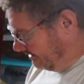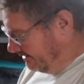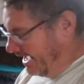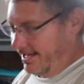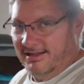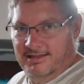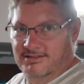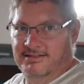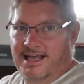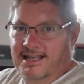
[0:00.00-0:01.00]
that has
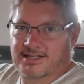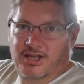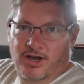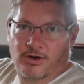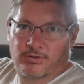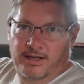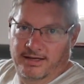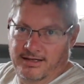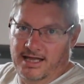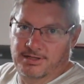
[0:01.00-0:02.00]
got to go
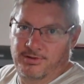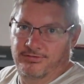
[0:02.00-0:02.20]
and got to be